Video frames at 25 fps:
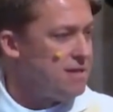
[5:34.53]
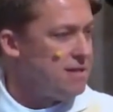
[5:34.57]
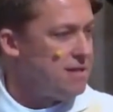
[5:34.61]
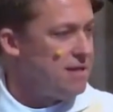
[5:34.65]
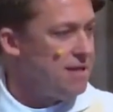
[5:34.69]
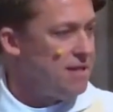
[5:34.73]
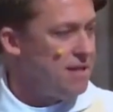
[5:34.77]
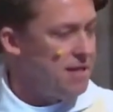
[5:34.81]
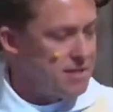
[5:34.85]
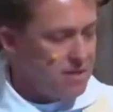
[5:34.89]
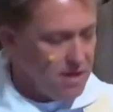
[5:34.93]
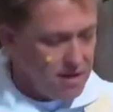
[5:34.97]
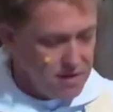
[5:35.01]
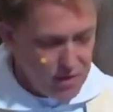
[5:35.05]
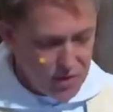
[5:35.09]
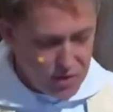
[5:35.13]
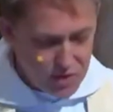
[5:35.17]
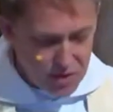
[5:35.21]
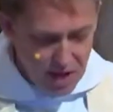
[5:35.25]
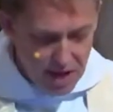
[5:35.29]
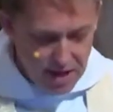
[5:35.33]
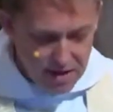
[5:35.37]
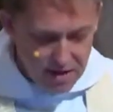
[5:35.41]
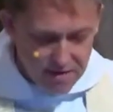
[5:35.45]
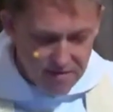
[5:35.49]
in its
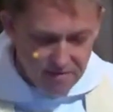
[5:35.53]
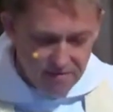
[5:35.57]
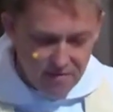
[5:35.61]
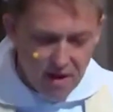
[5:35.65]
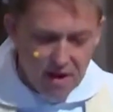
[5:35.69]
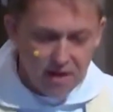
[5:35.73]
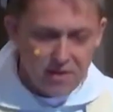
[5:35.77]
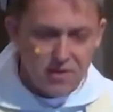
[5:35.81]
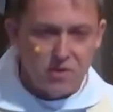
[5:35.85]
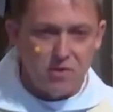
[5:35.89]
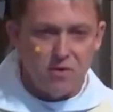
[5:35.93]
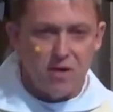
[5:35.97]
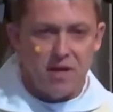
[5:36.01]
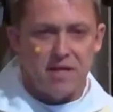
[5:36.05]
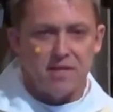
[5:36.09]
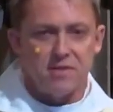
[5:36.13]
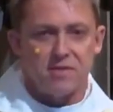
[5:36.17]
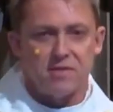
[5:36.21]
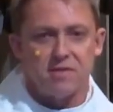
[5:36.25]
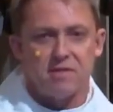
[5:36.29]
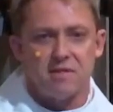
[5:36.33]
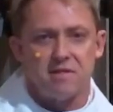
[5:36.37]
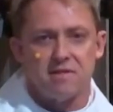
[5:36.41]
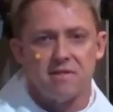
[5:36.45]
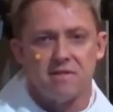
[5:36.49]
understanding of God's
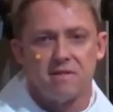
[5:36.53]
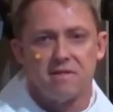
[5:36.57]
grace.